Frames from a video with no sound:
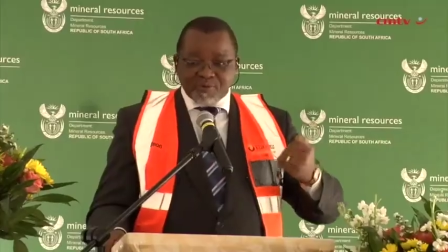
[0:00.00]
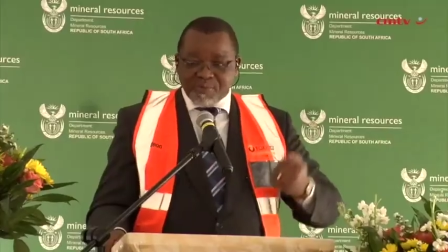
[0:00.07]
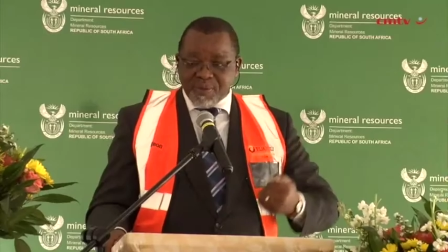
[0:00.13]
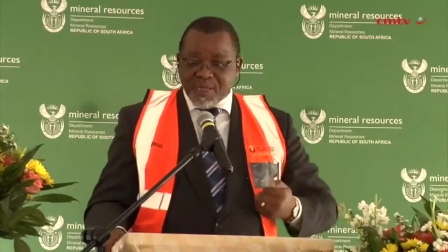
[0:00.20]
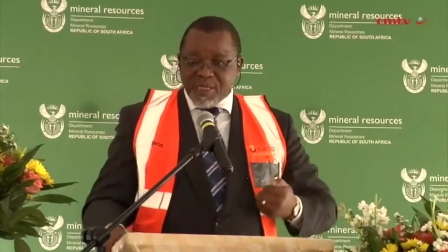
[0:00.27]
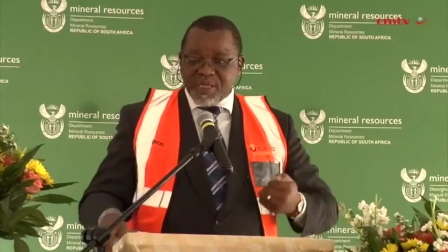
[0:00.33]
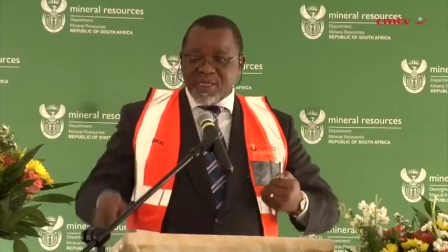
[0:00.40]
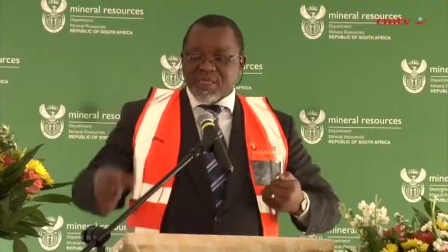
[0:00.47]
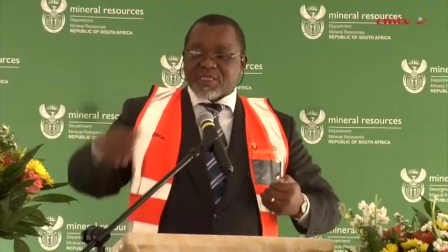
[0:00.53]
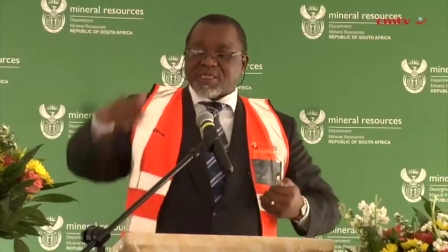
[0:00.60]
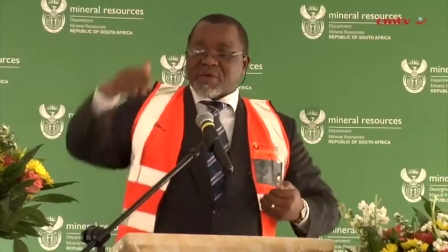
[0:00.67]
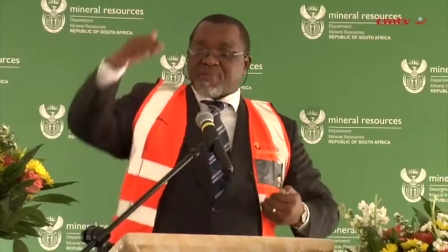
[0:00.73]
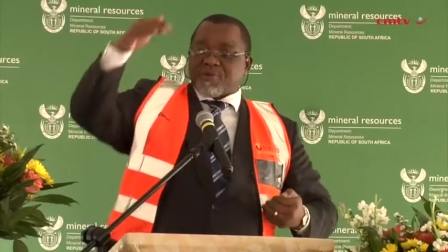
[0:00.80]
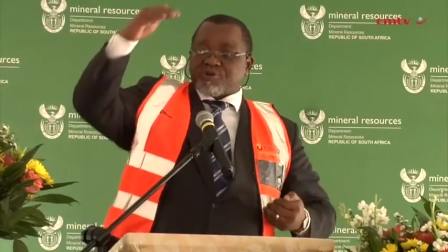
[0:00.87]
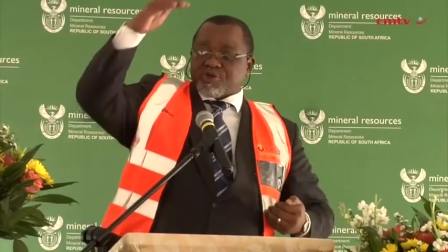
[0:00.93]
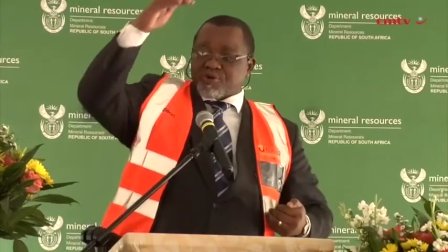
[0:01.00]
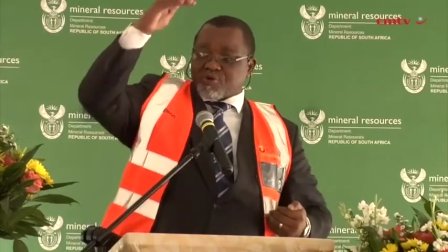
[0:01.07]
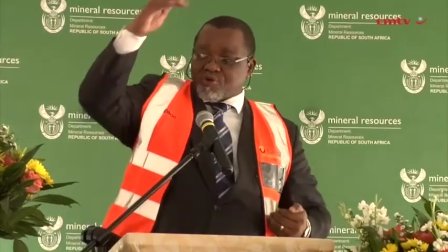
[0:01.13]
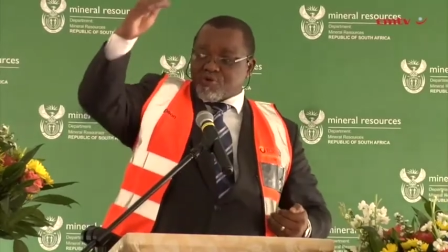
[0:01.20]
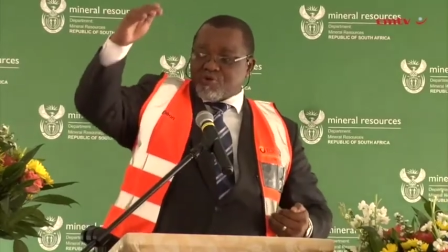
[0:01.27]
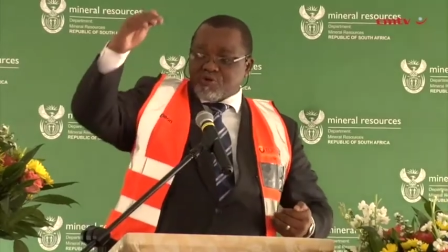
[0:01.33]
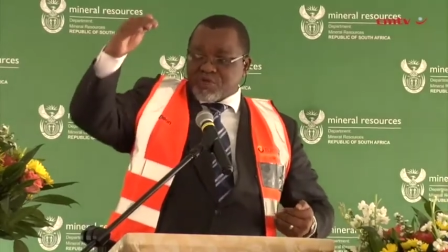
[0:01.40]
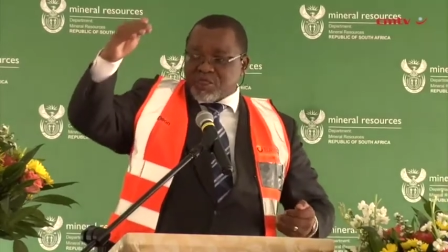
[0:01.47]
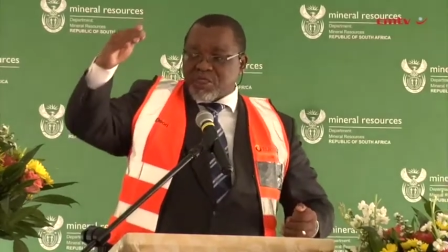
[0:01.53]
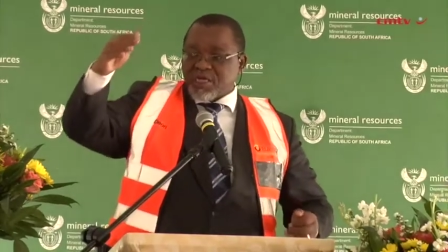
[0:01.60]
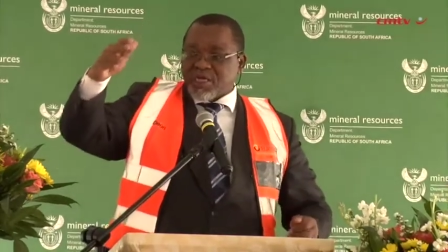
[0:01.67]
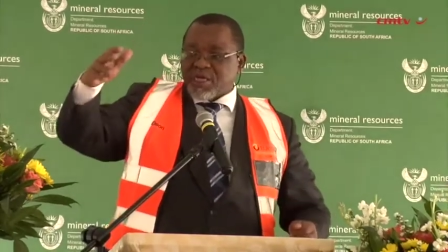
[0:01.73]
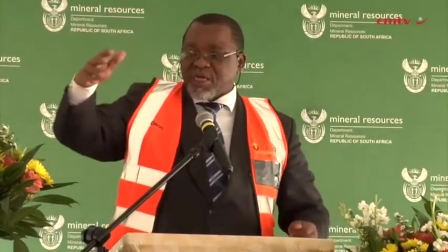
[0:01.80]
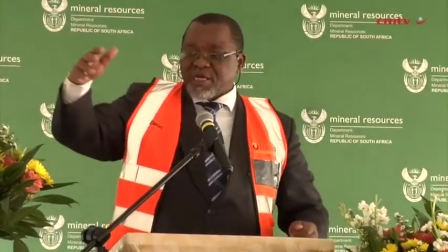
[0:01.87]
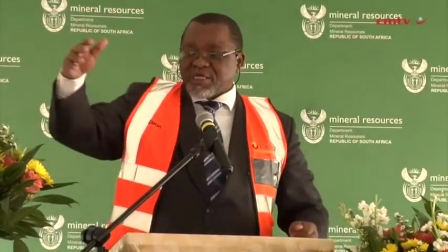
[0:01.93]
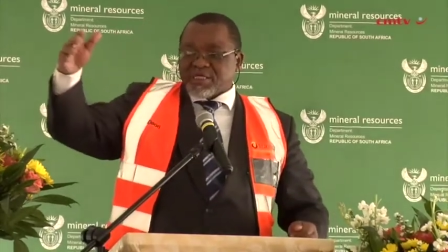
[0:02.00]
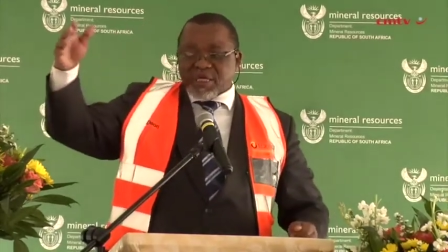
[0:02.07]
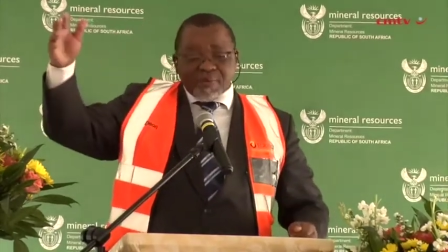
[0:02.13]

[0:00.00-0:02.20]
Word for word: me, it's about the good, it's